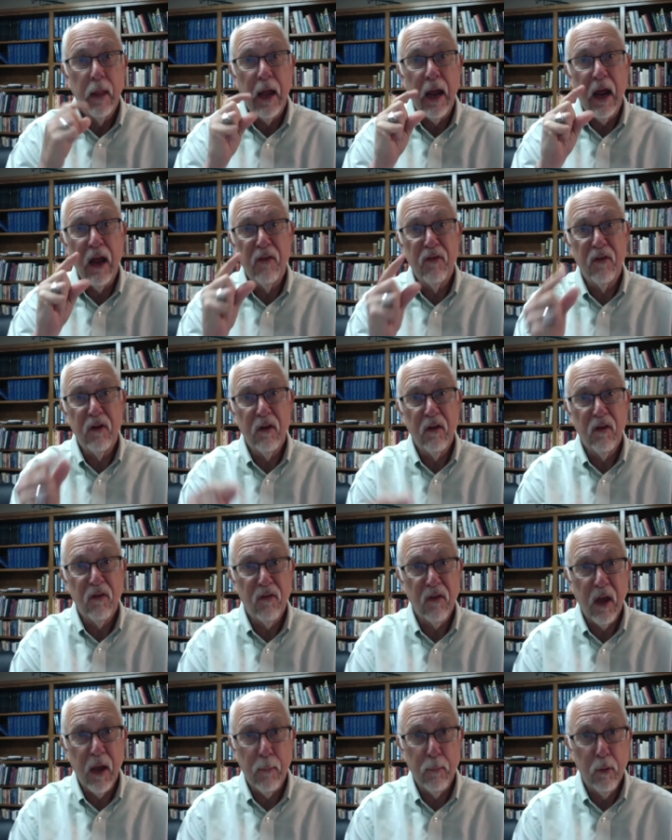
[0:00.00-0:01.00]
as a
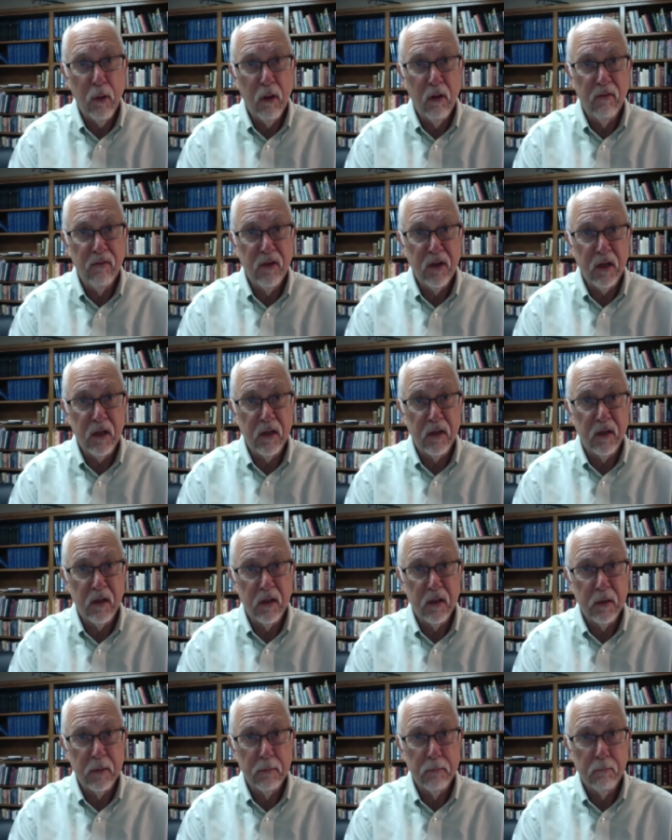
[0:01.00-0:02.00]
disciple of
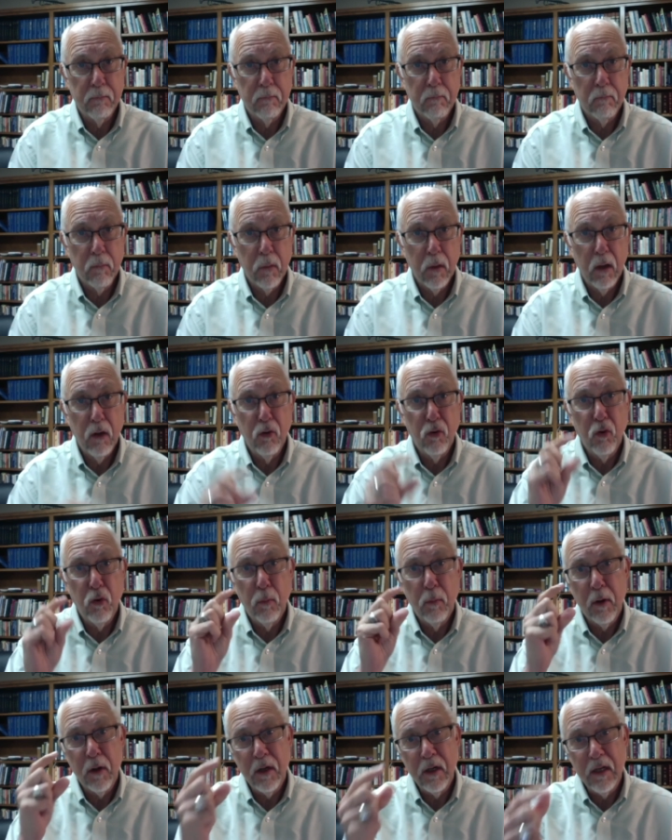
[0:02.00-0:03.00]
Jesus, to
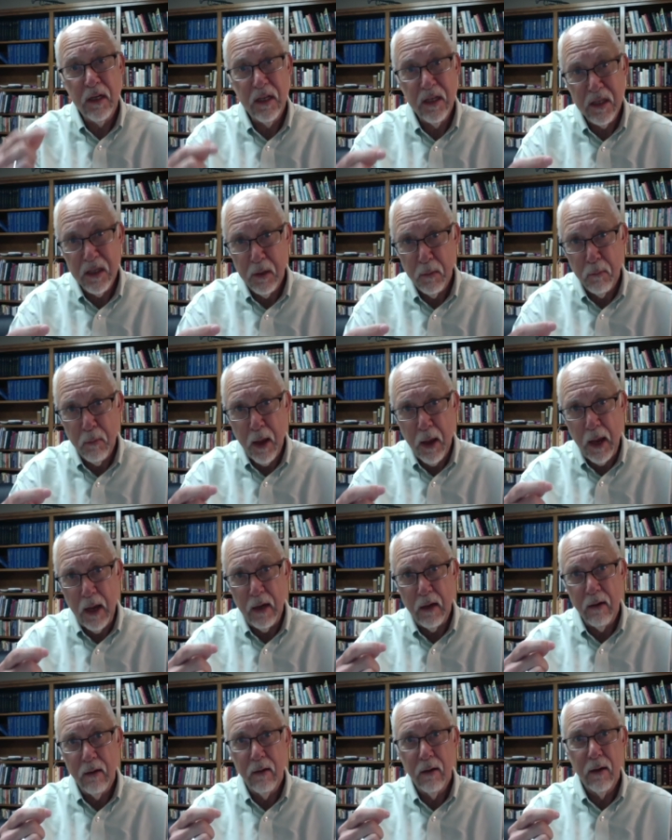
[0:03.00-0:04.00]

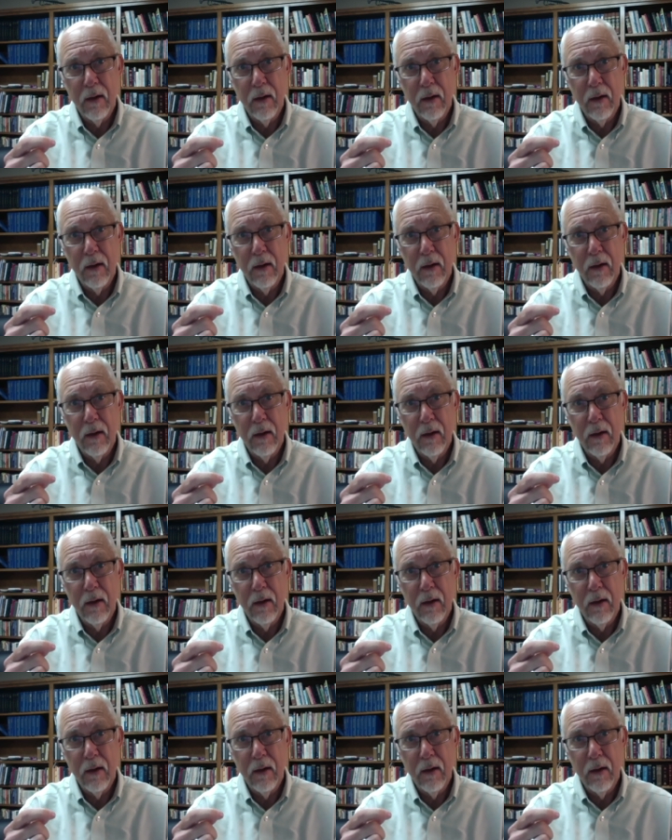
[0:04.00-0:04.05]
participate